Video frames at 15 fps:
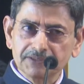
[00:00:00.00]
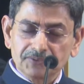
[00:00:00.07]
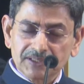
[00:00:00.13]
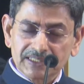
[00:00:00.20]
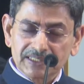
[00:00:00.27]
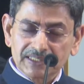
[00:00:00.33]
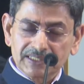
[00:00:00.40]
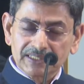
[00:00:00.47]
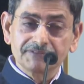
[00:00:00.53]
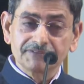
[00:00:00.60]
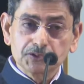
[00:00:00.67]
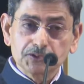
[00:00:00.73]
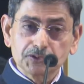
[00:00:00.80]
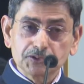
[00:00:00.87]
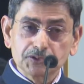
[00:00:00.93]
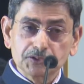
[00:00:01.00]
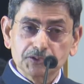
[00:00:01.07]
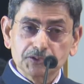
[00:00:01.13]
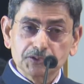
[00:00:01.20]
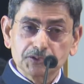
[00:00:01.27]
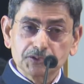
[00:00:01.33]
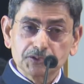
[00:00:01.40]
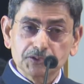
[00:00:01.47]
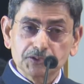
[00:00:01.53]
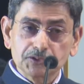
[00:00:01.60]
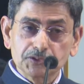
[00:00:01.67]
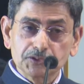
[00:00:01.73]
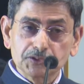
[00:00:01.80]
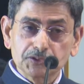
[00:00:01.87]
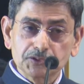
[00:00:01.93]
we delve into the
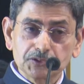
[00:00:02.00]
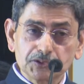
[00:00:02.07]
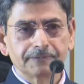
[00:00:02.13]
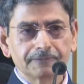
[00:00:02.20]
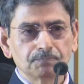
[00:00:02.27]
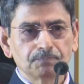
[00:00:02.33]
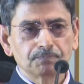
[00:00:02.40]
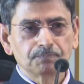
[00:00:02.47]
spirituality of it.